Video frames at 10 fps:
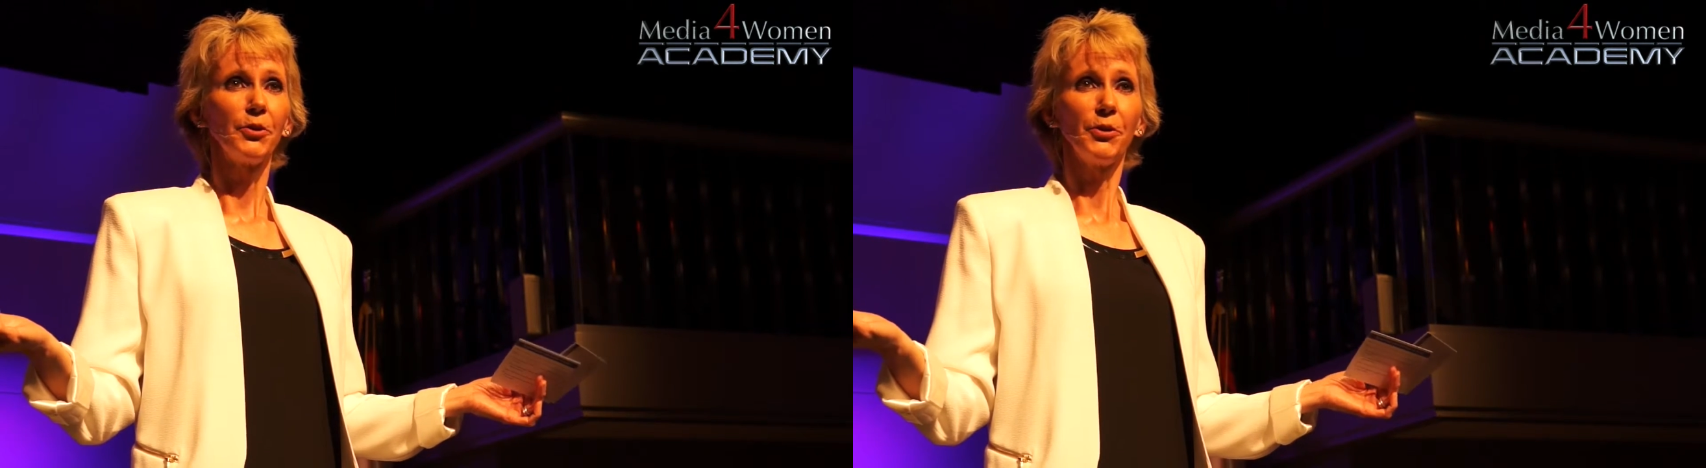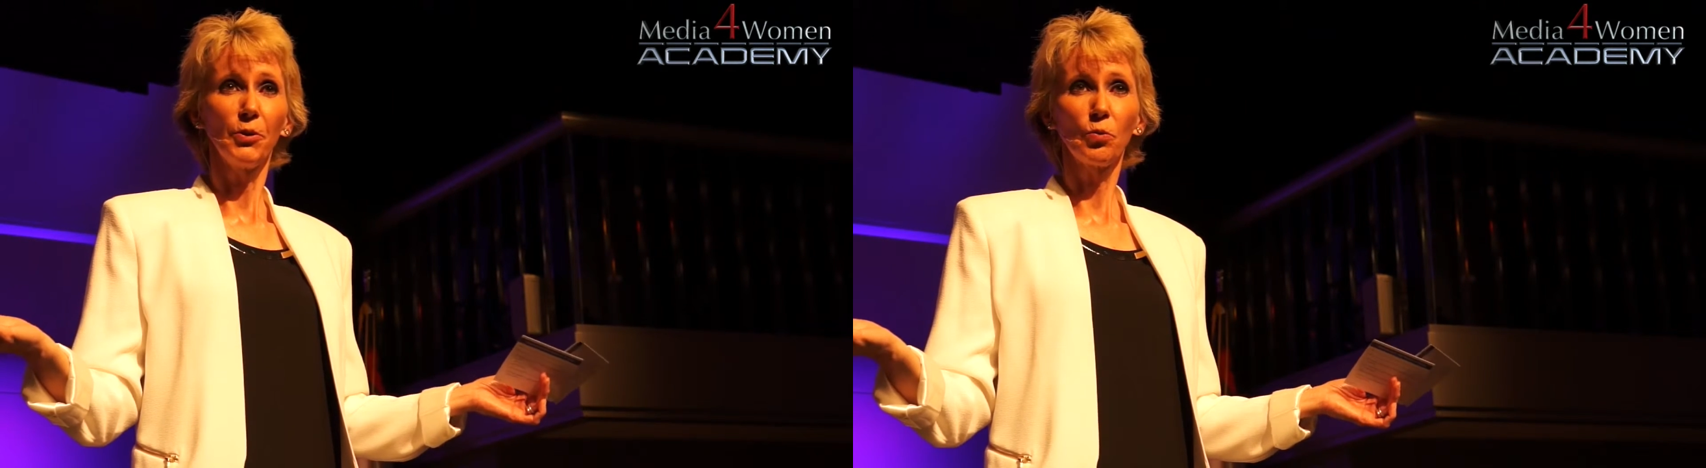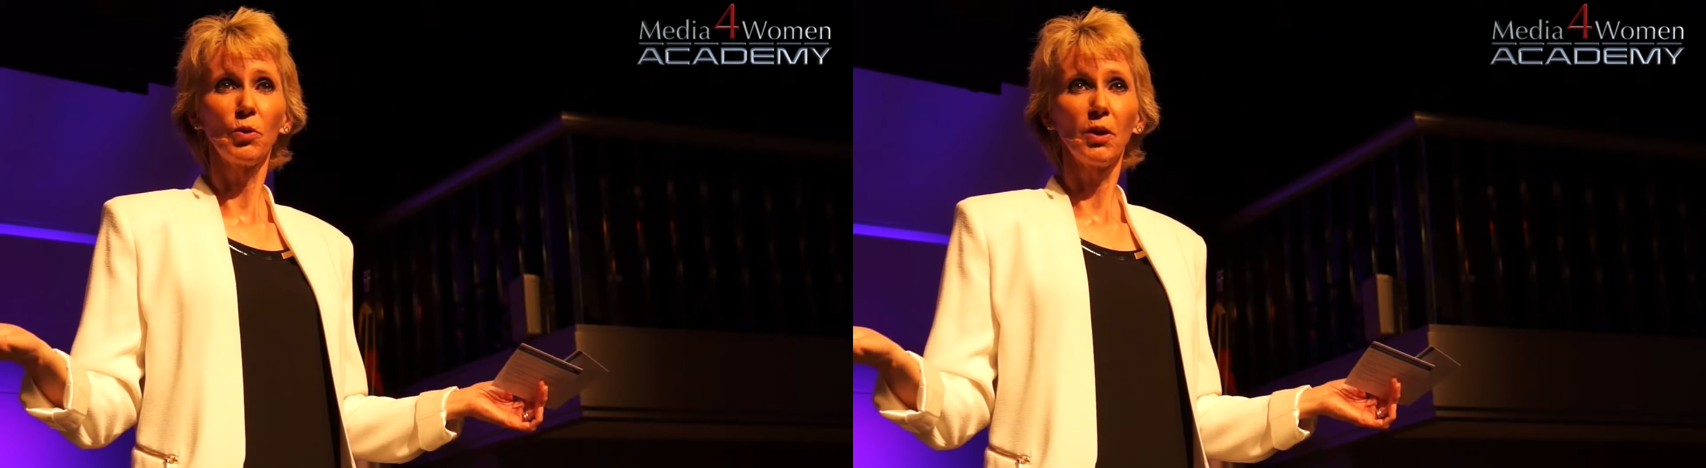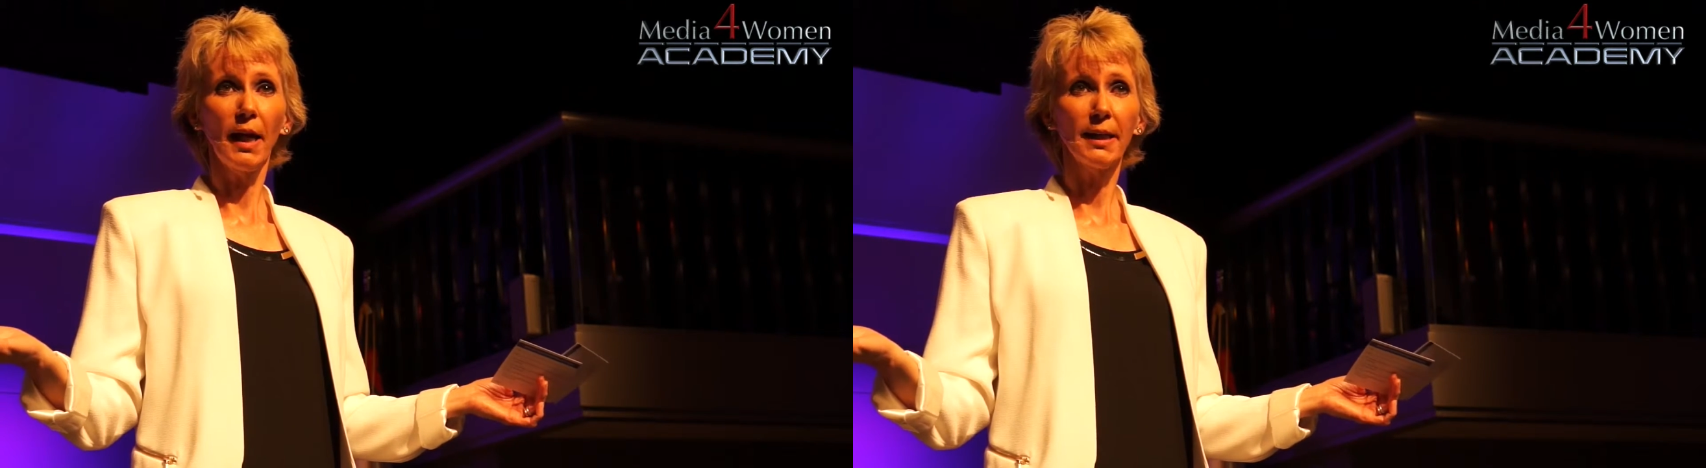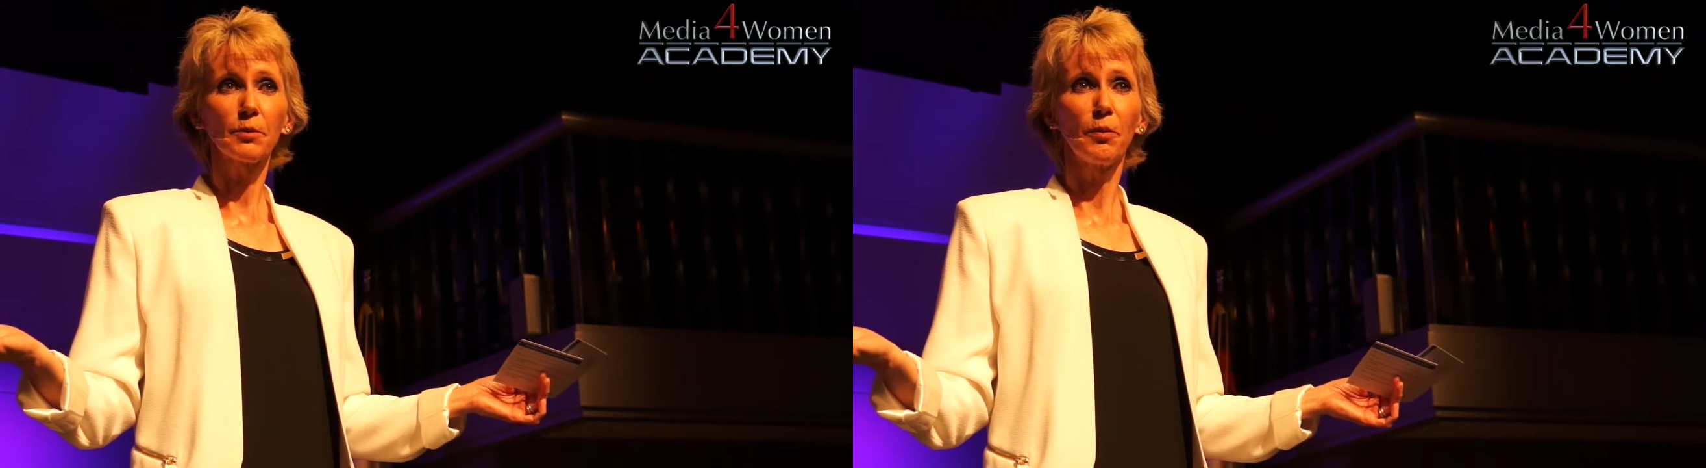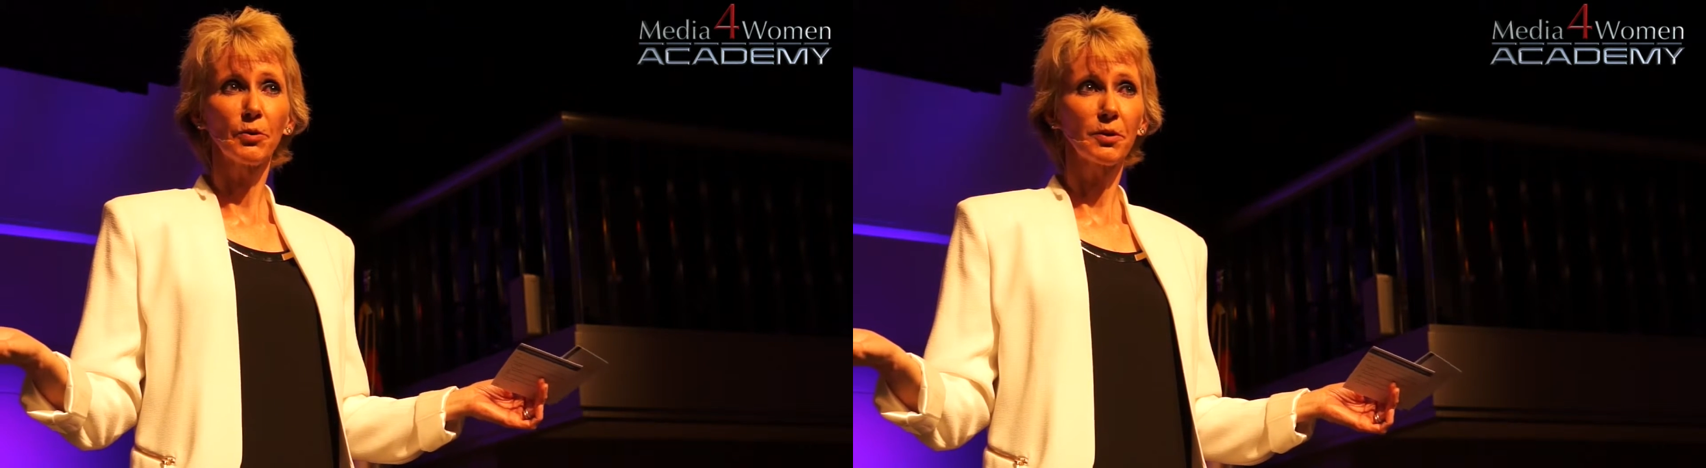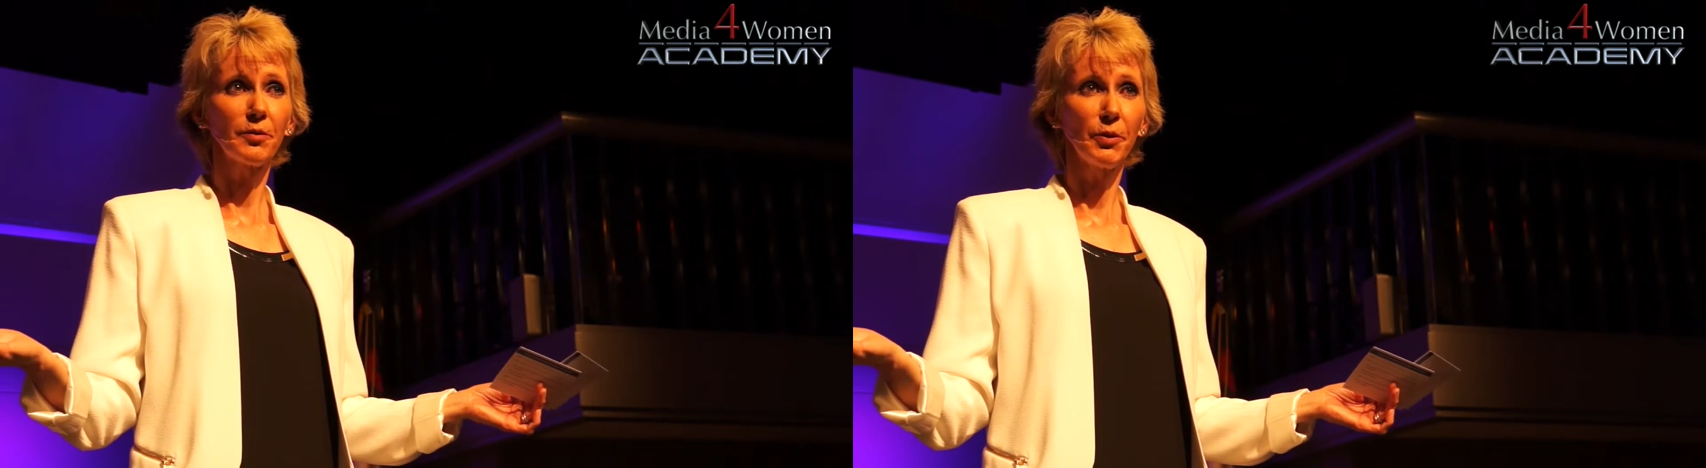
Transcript: Do you realize most of